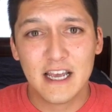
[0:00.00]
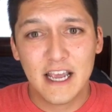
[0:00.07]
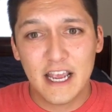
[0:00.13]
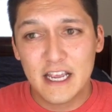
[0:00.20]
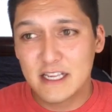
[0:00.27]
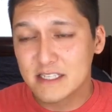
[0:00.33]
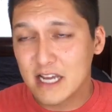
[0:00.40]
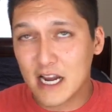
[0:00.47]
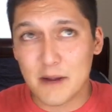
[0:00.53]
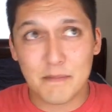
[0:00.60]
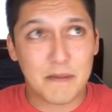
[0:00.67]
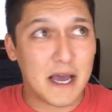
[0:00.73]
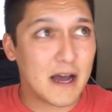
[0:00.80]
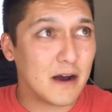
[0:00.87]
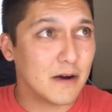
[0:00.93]
He's got
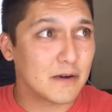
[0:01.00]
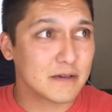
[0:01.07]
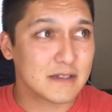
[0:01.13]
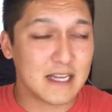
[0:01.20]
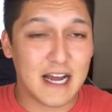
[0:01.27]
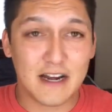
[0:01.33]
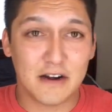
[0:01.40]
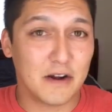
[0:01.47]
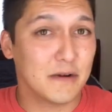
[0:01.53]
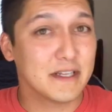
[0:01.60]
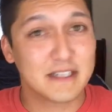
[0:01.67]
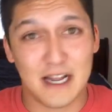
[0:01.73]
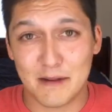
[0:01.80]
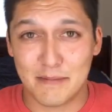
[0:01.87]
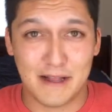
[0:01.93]
about
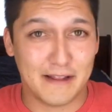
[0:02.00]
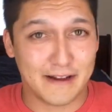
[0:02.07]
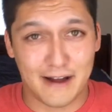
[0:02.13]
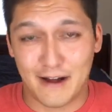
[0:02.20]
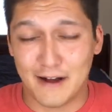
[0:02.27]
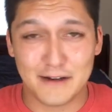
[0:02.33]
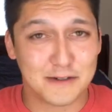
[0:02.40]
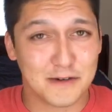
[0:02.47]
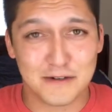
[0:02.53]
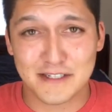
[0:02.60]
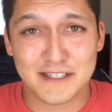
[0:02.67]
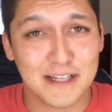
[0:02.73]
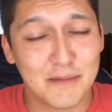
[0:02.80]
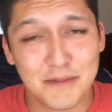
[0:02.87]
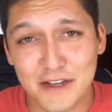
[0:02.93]
100 or
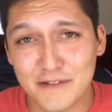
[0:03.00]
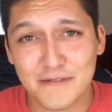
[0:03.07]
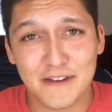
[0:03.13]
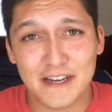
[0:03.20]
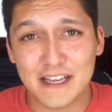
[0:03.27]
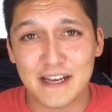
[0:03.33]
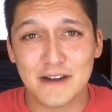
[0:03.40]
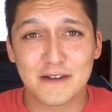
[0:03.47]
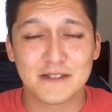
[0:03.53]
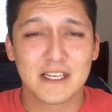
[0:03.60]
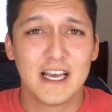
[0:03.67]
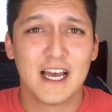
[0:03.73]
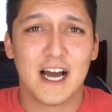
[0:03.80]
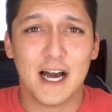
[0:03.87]
something videos.